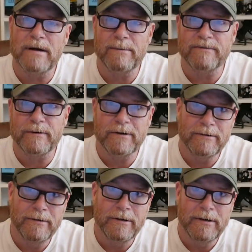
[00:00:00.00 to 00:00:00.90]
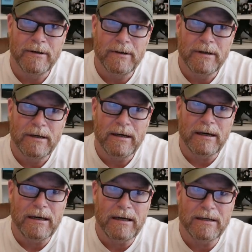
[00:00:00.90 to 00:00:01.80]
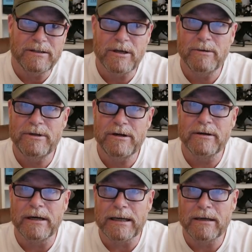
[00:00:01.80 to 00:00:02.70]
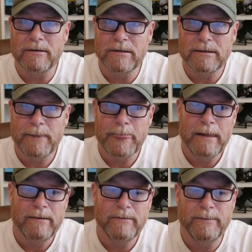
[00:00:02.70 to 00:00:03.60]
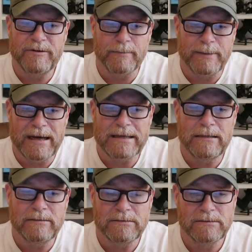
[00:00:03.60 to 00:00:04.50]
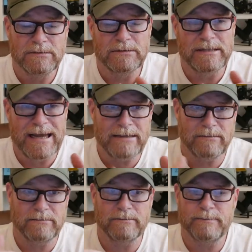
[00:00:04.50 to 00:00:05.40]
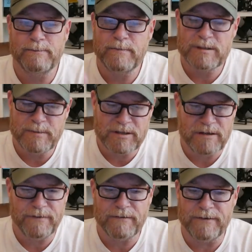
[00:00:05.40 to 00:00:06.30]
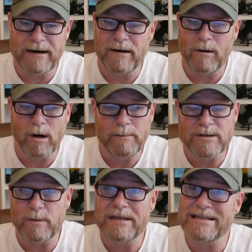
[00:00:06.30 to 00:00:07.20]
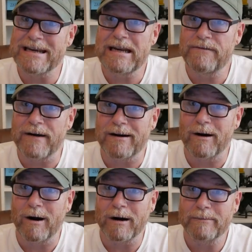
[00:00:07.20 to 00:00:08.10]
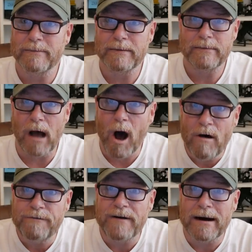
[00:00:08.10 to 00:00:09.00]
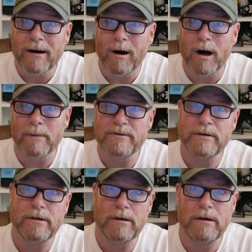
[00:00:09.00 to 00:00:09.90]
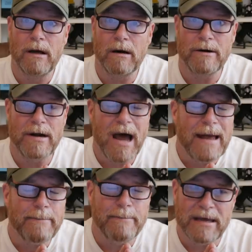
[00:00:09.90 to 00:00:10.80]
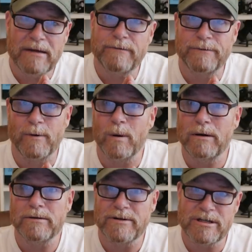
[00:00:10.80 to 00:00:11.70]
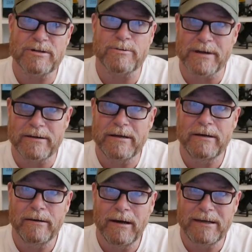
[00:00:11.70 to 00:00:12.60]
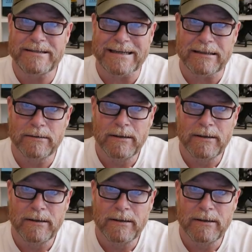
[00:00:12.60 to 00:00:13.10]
I prefer, uh, to go deer hunting. Well, Mr. Biden, that specific firearm, as well as any firearm, all firearms, are not meant for just strictly hunting.